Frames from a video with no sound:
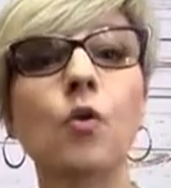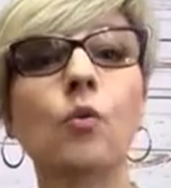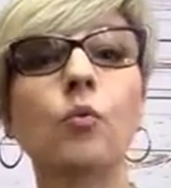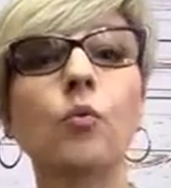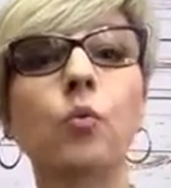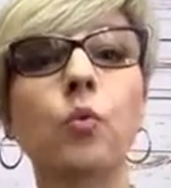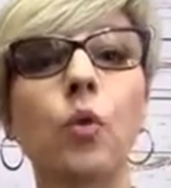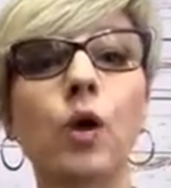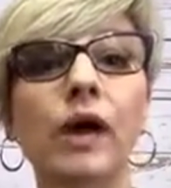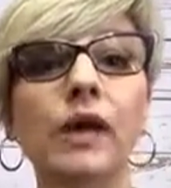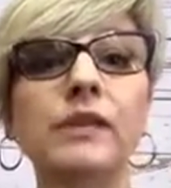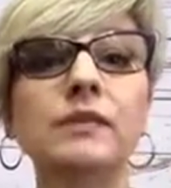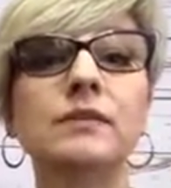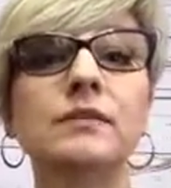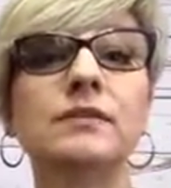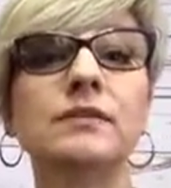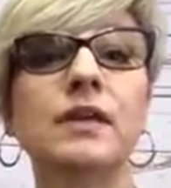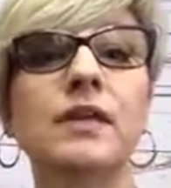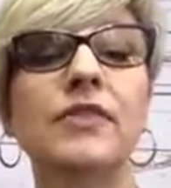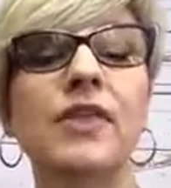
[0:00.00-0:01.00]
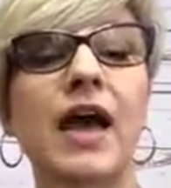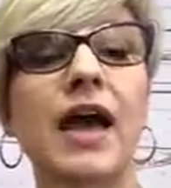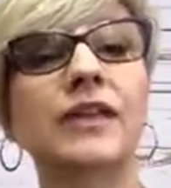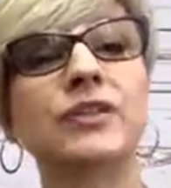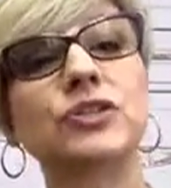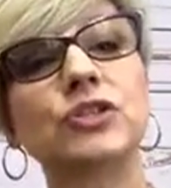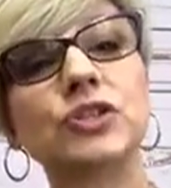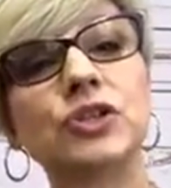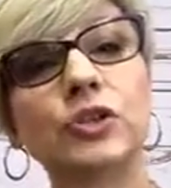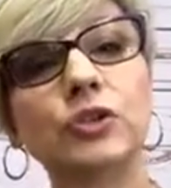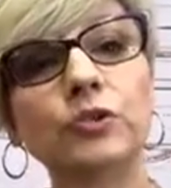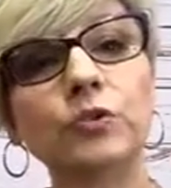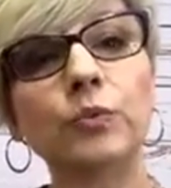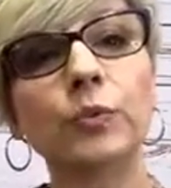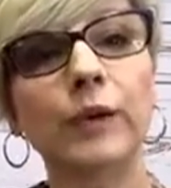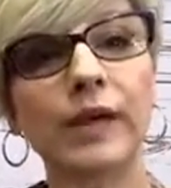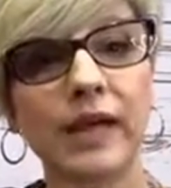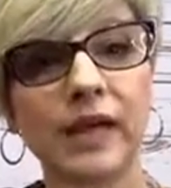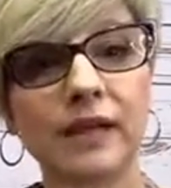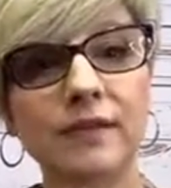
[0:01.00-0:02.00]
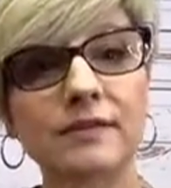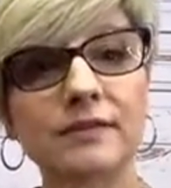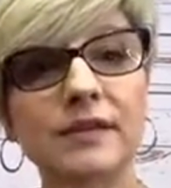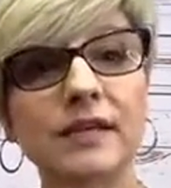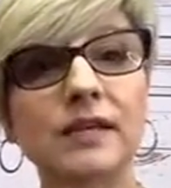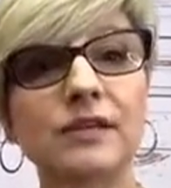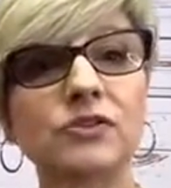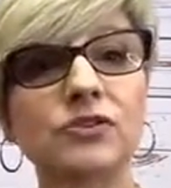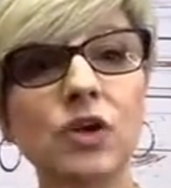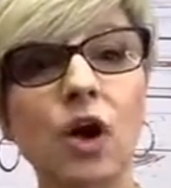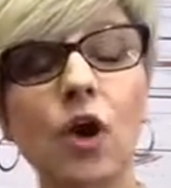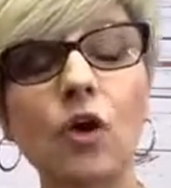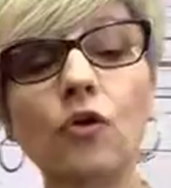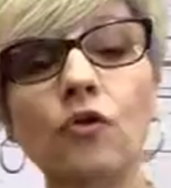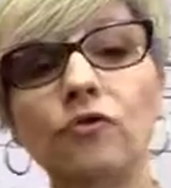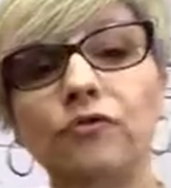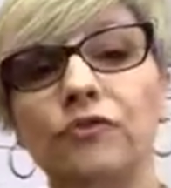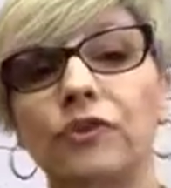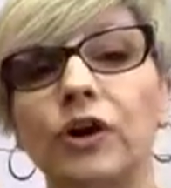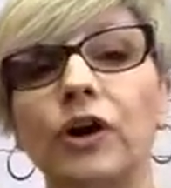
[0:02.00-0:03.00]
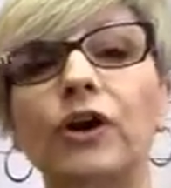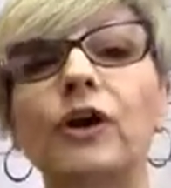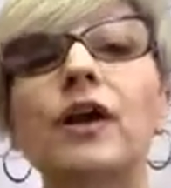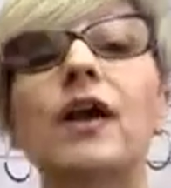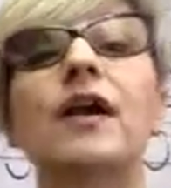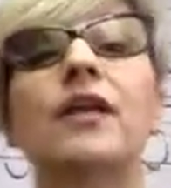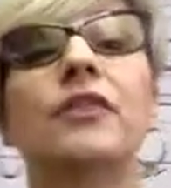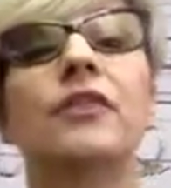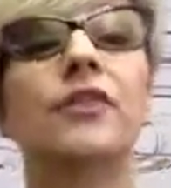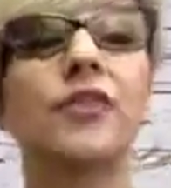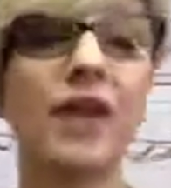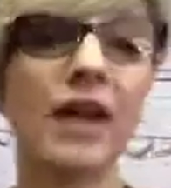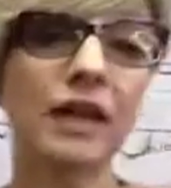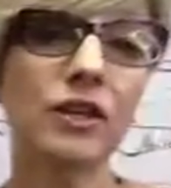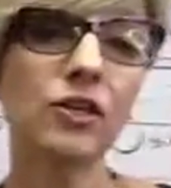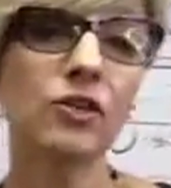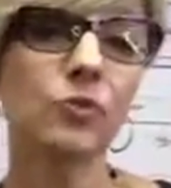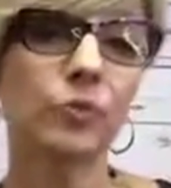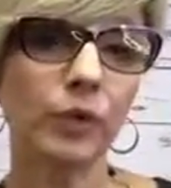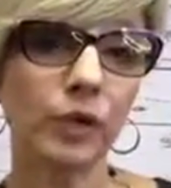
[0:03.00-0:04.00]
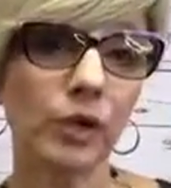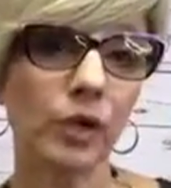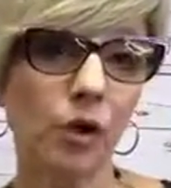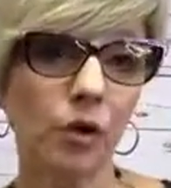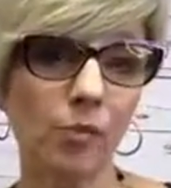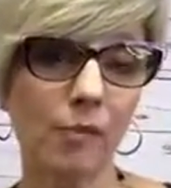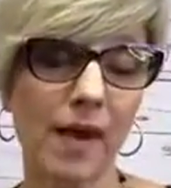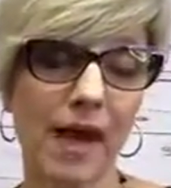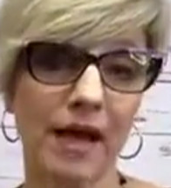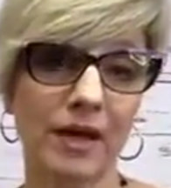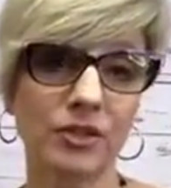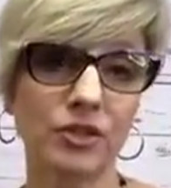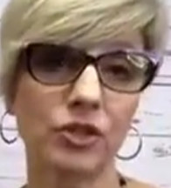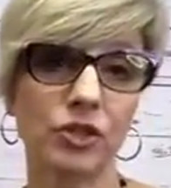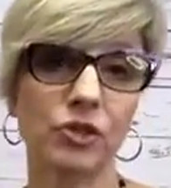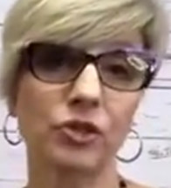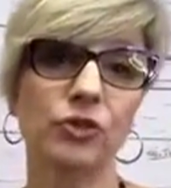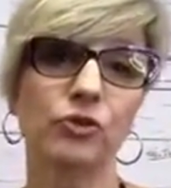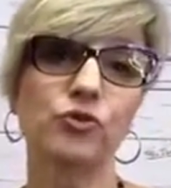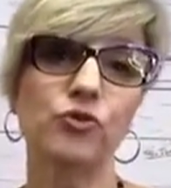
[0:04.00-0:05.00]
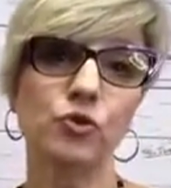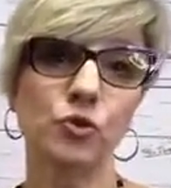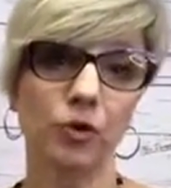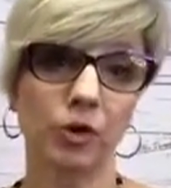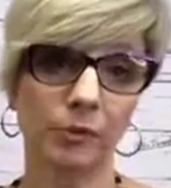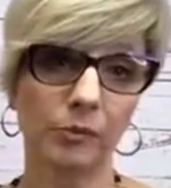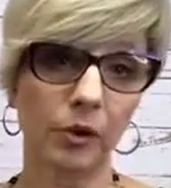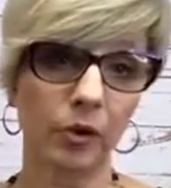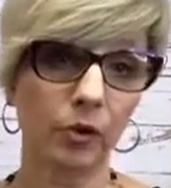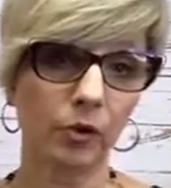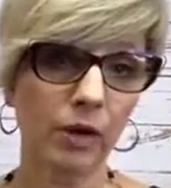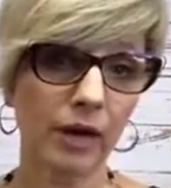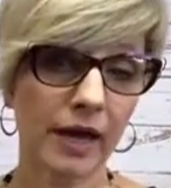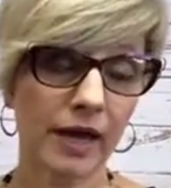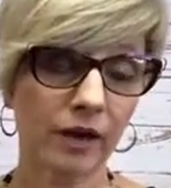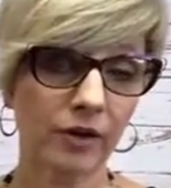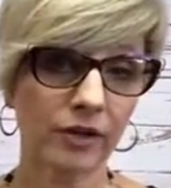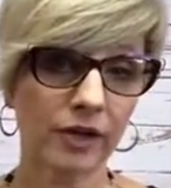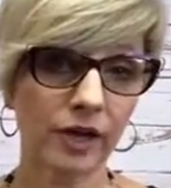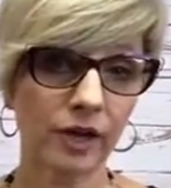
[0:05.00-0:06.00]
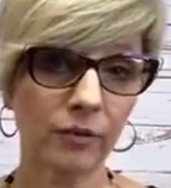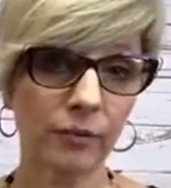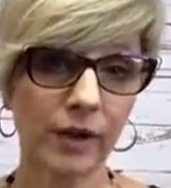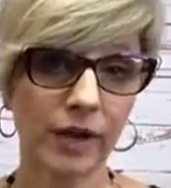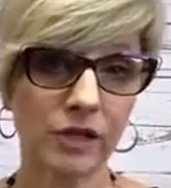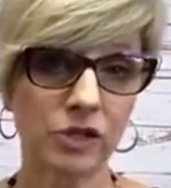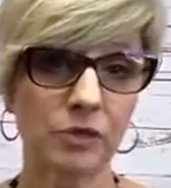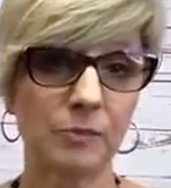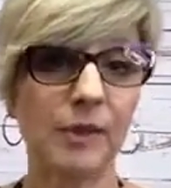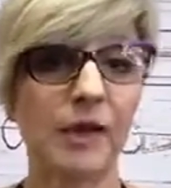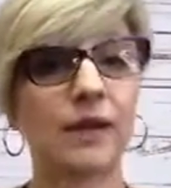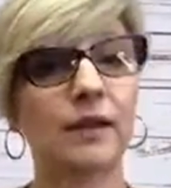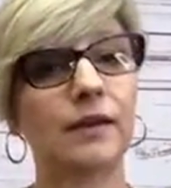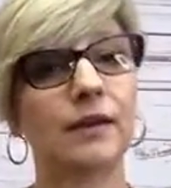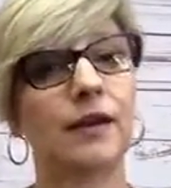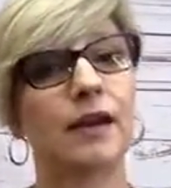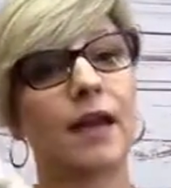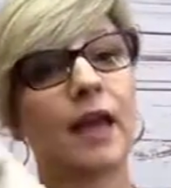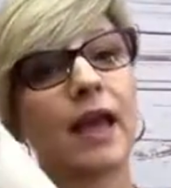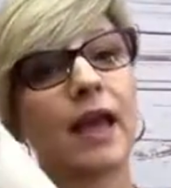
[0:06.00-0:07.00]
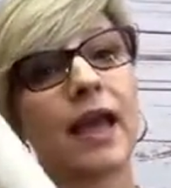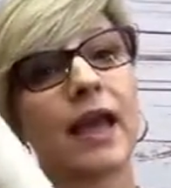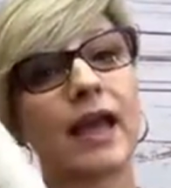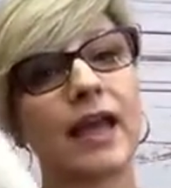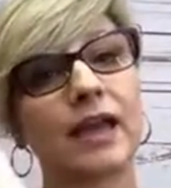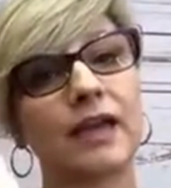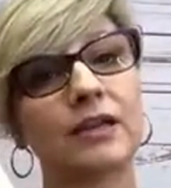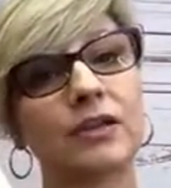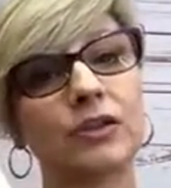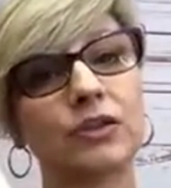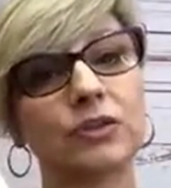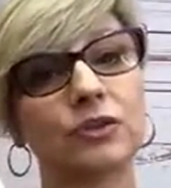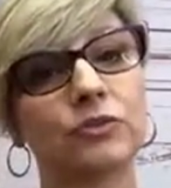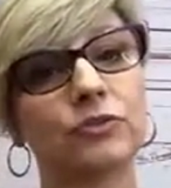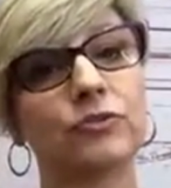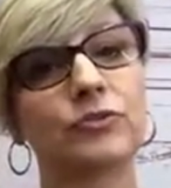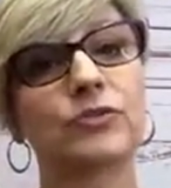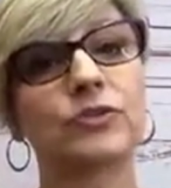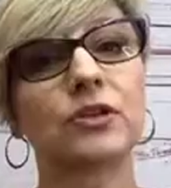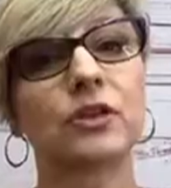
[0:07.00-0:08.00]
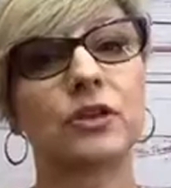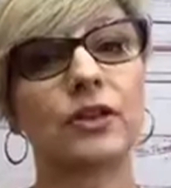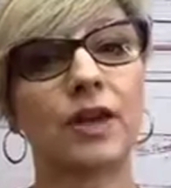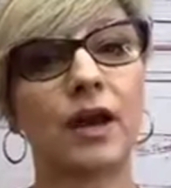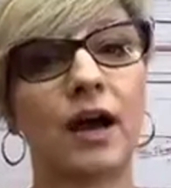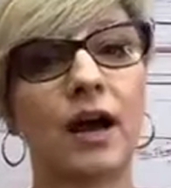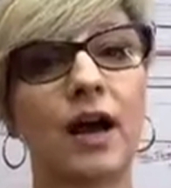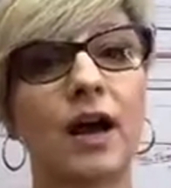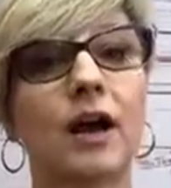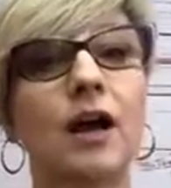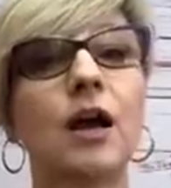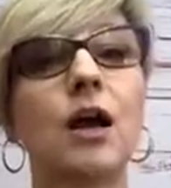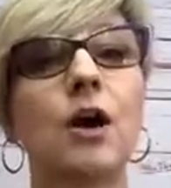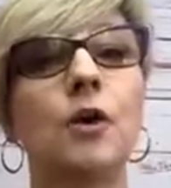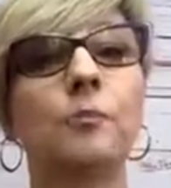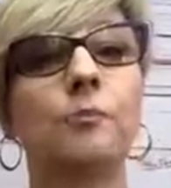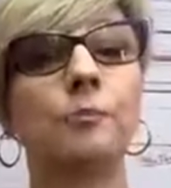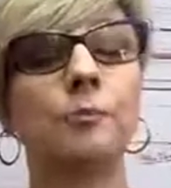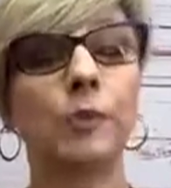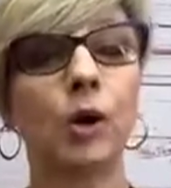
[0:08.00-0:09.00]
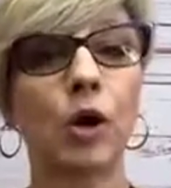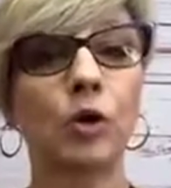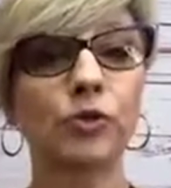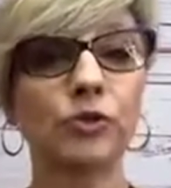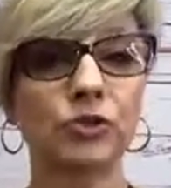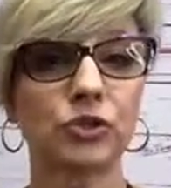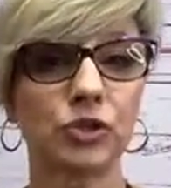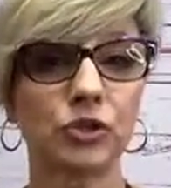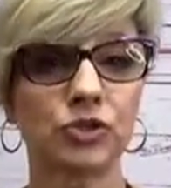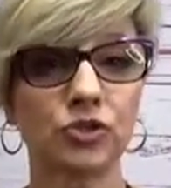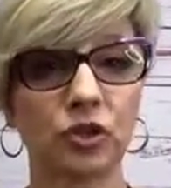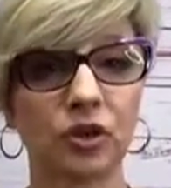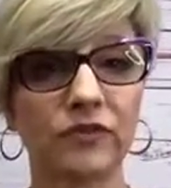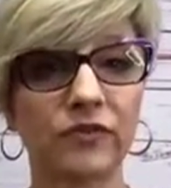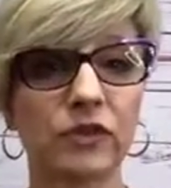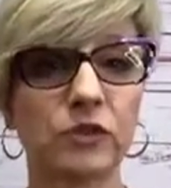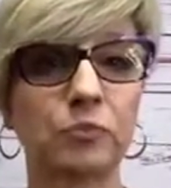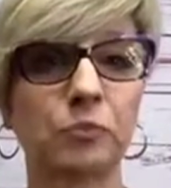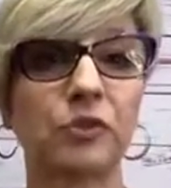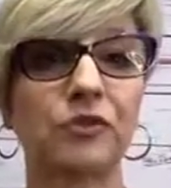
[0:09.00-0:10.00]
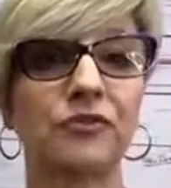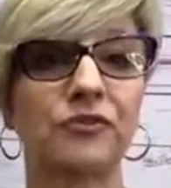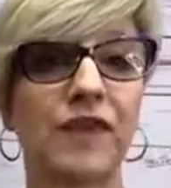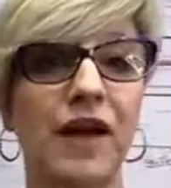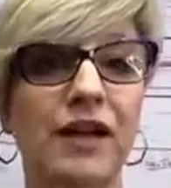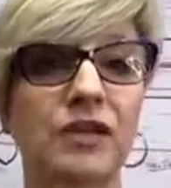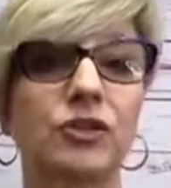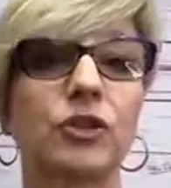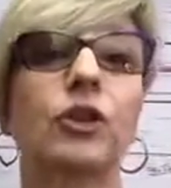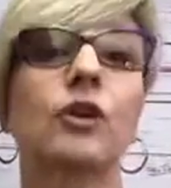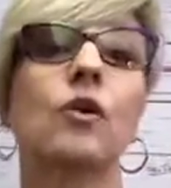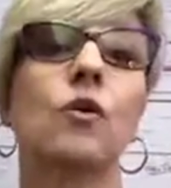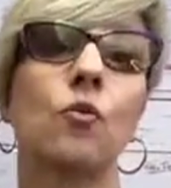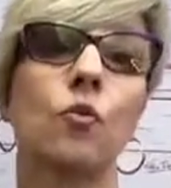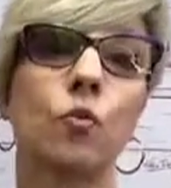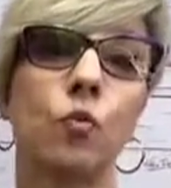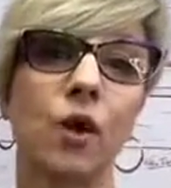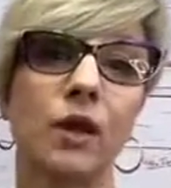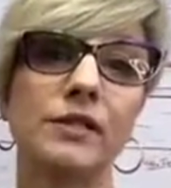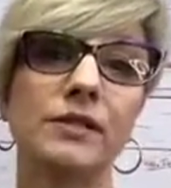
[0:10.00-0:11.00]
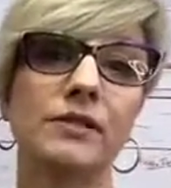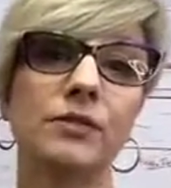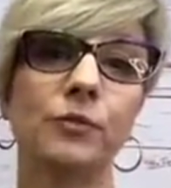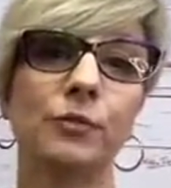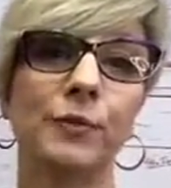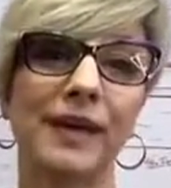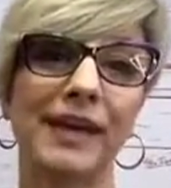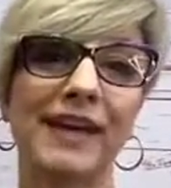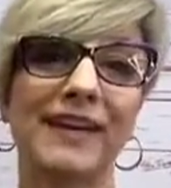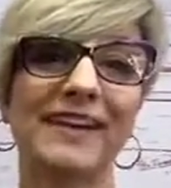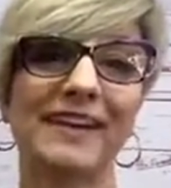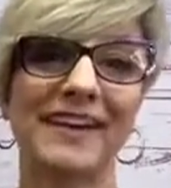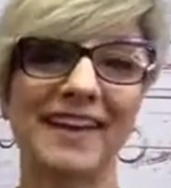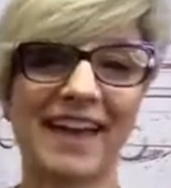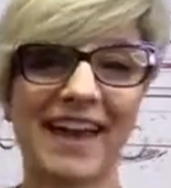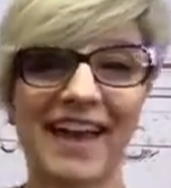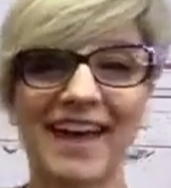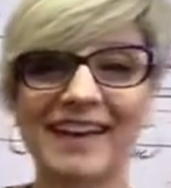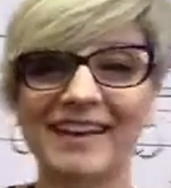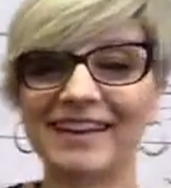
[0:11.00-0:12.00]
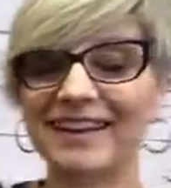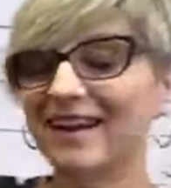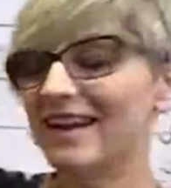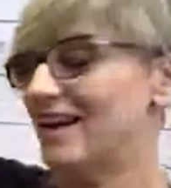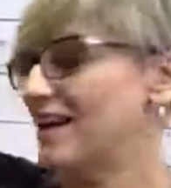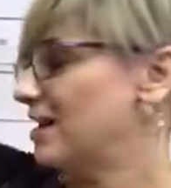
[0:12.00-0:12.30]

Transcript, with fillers: Once that two weeks is over, then you would go back to your normal hair care regimen and use the post service perfector once a week again.